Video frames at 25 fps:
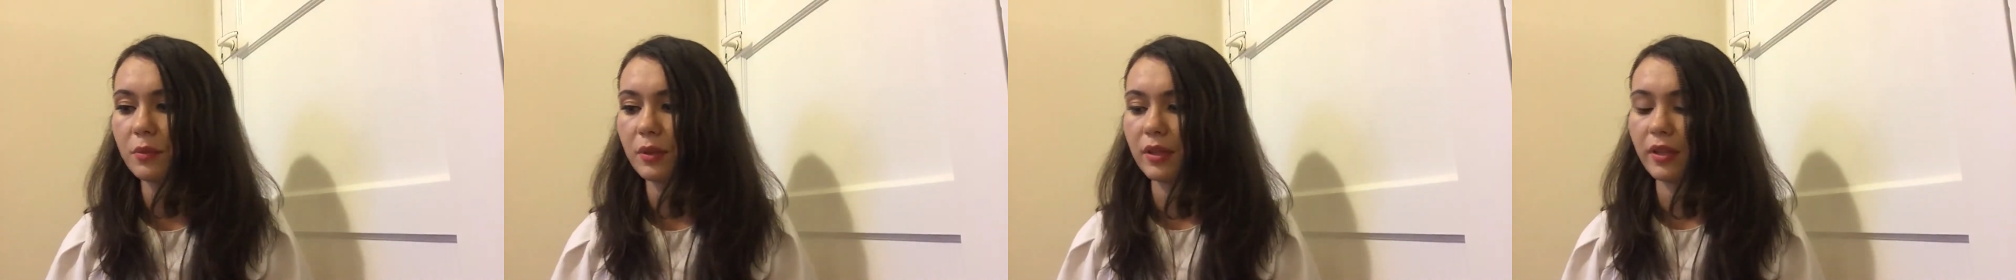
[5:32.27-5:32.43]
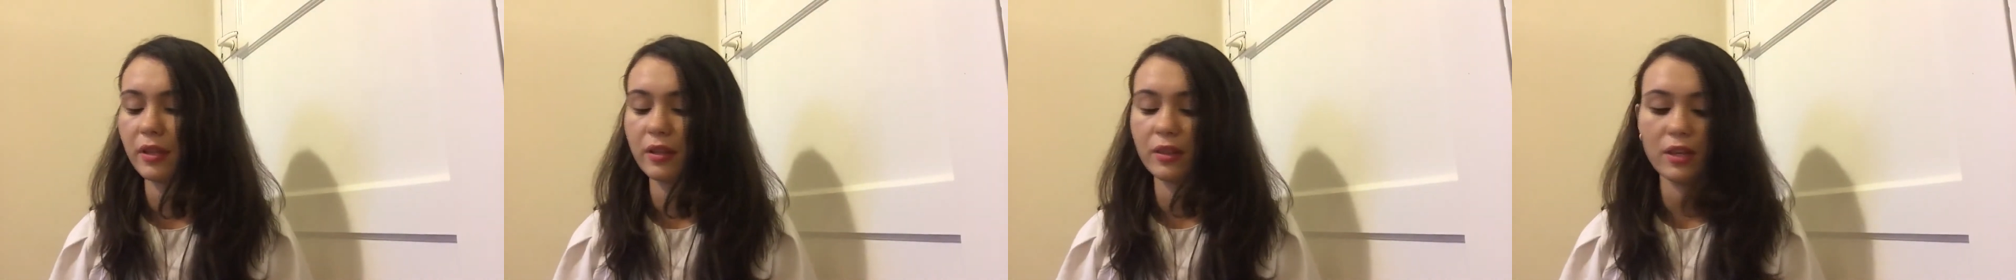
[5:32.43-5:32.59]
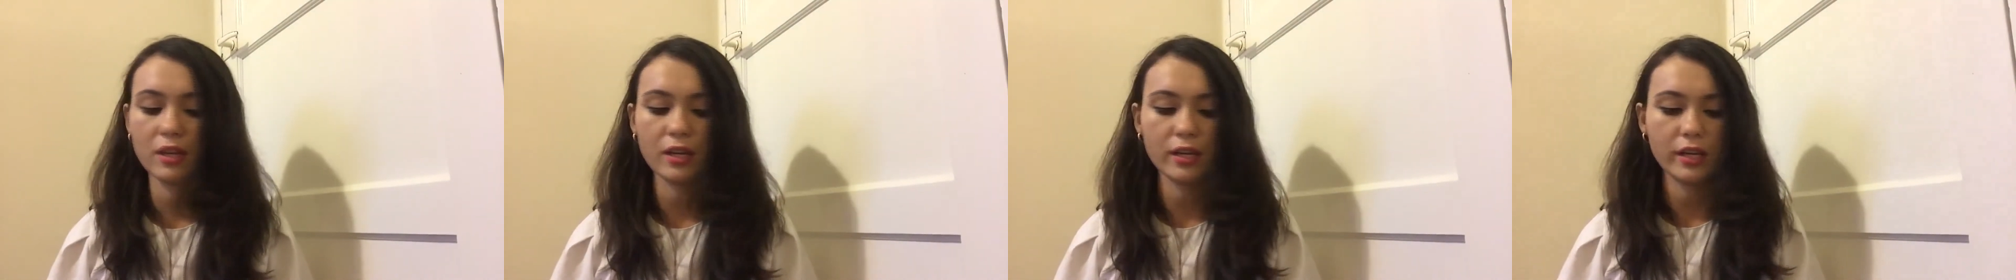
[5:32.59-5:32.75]
but
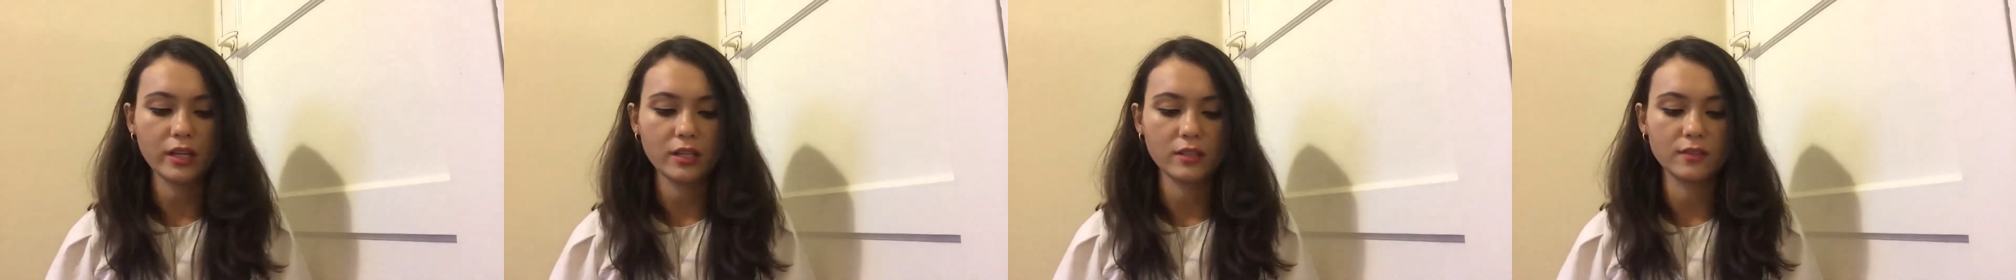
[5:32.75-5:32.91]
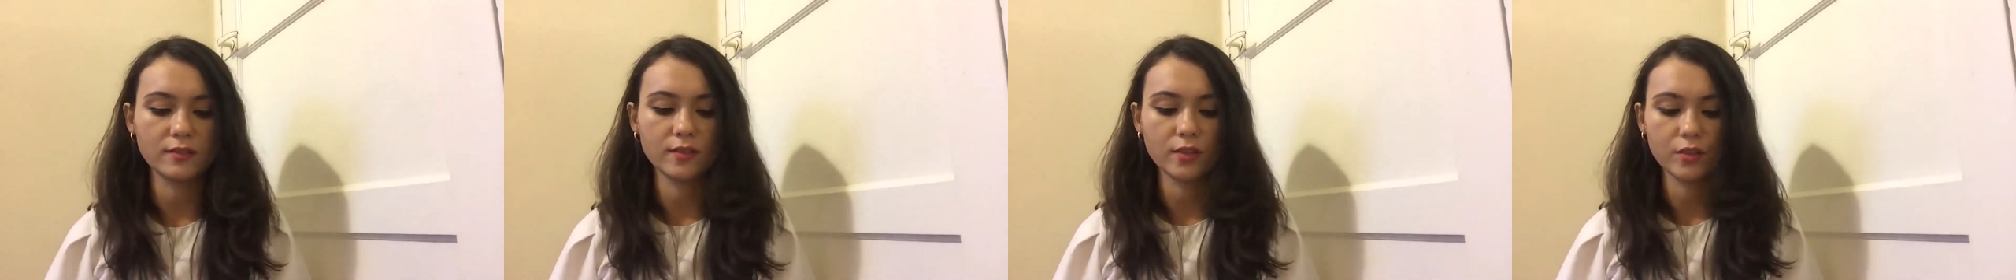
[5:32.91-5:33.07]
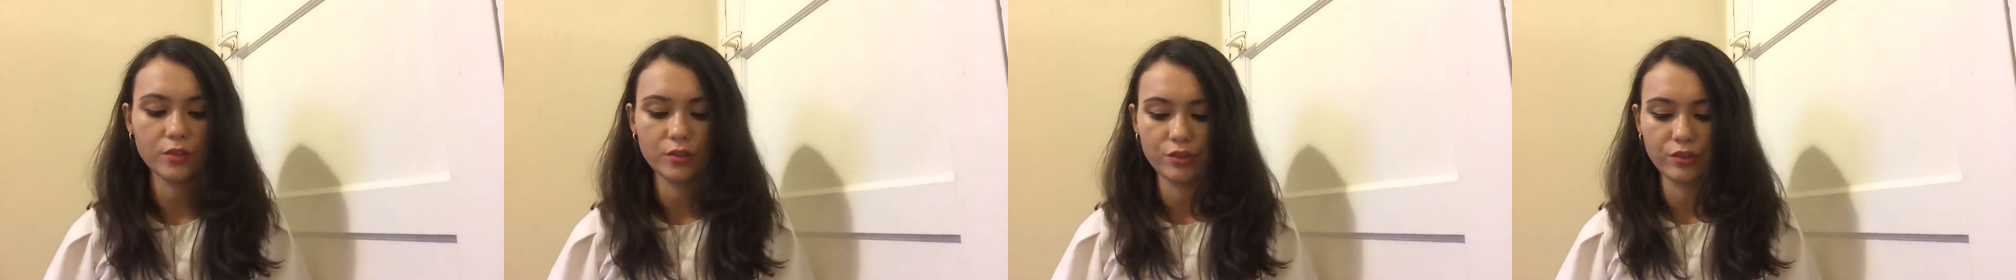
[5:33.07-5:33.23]
I think I
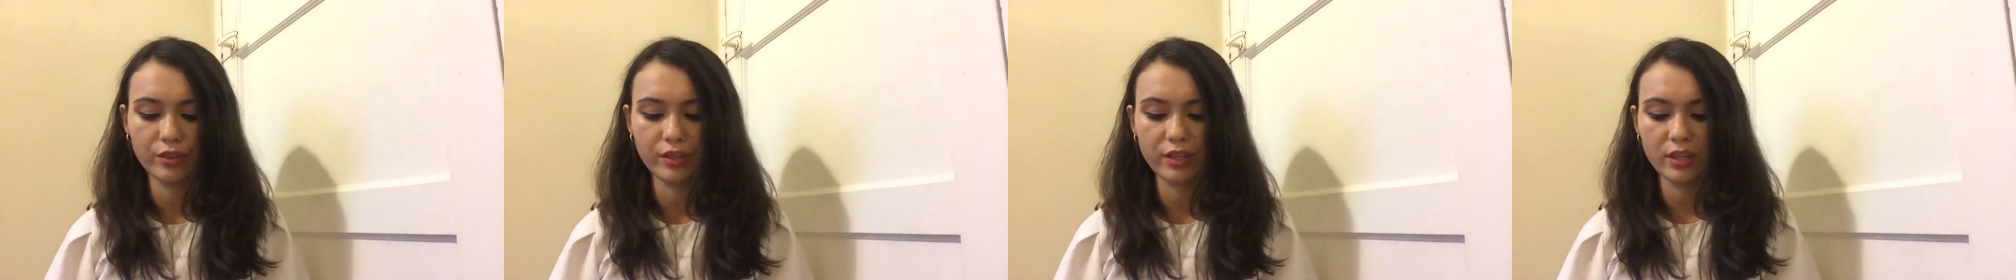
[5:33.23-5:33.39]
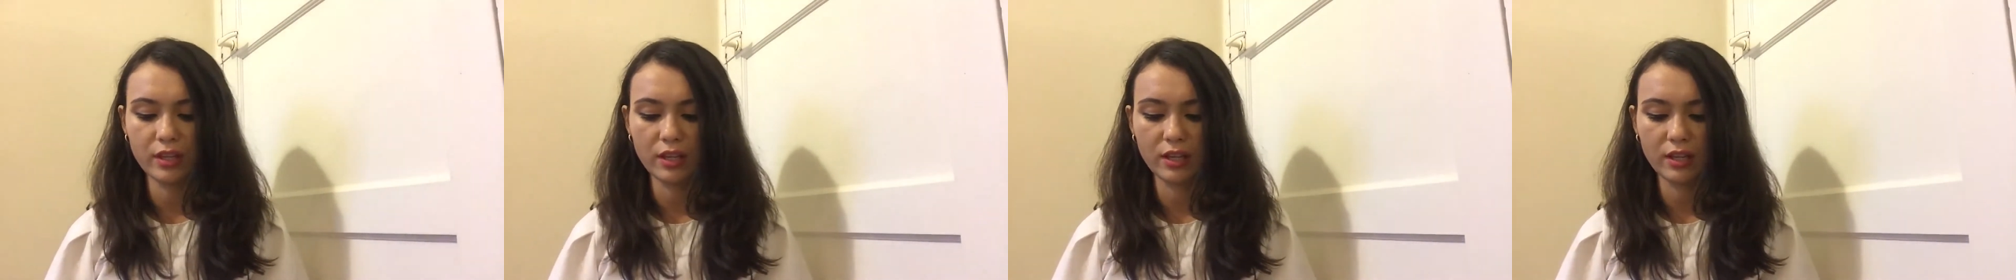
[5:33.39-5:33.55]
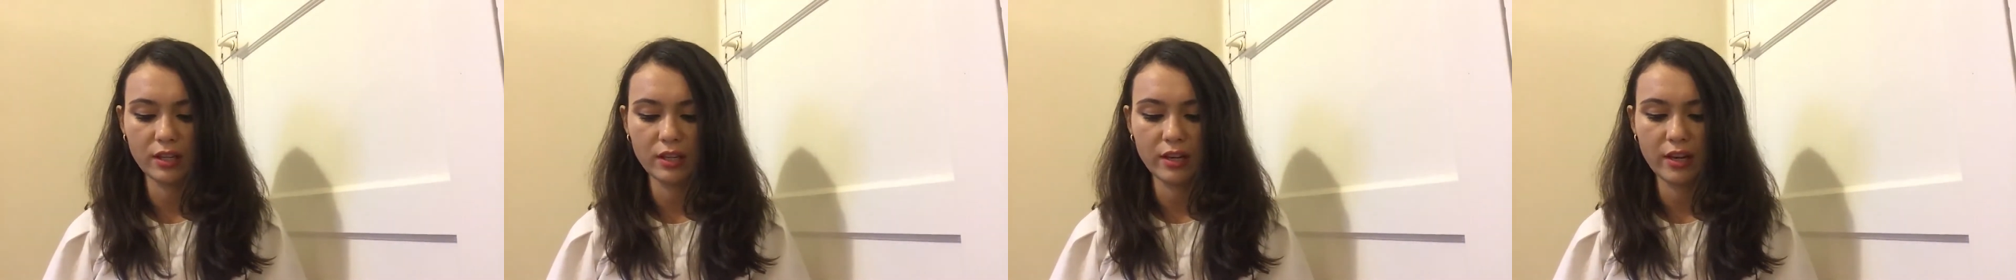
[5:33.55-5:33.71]
can start
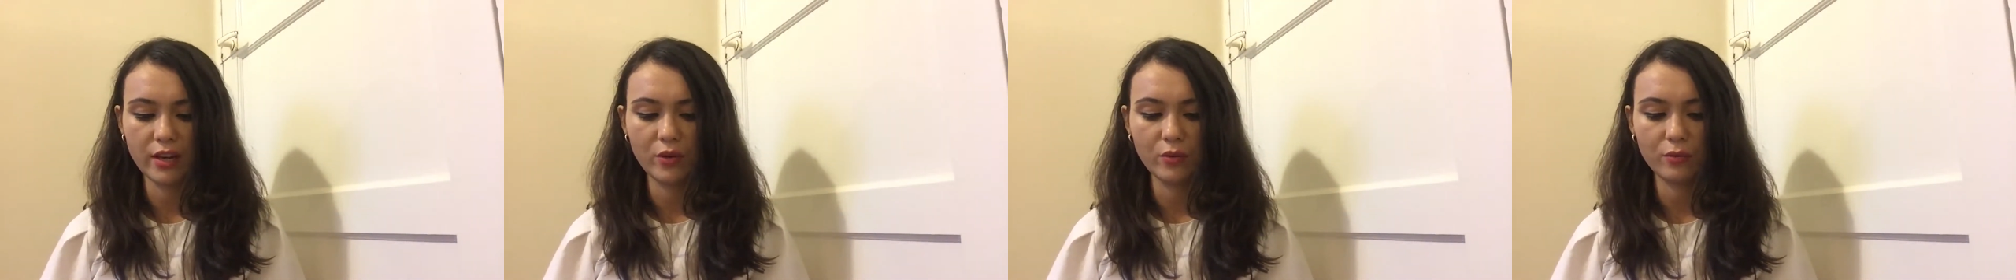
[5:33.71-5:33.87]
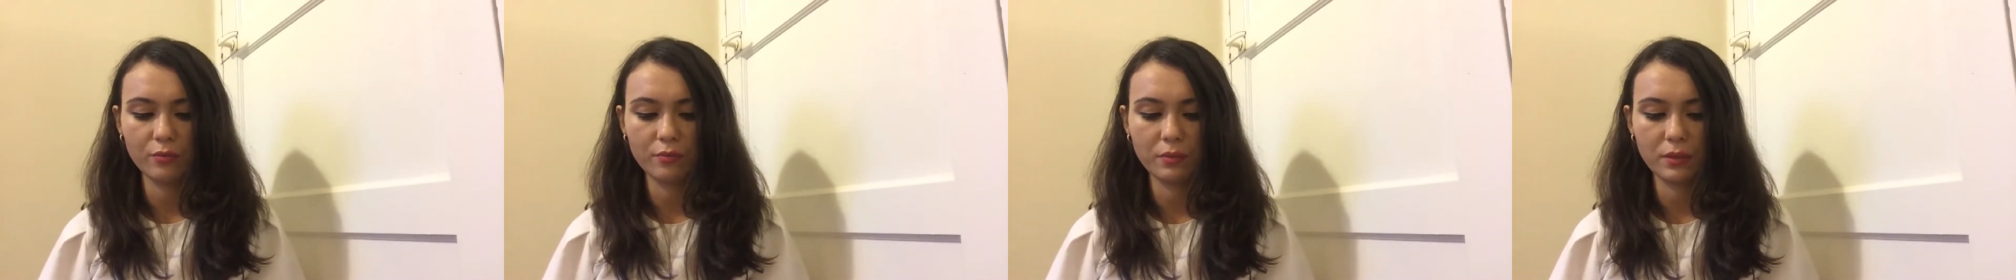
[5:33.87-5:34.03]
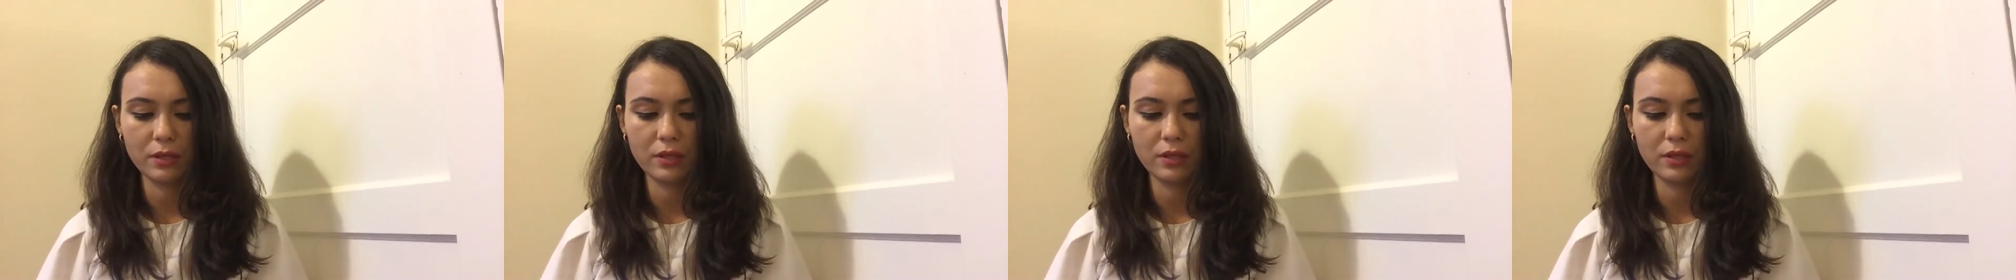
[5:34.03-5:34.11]
drinking it now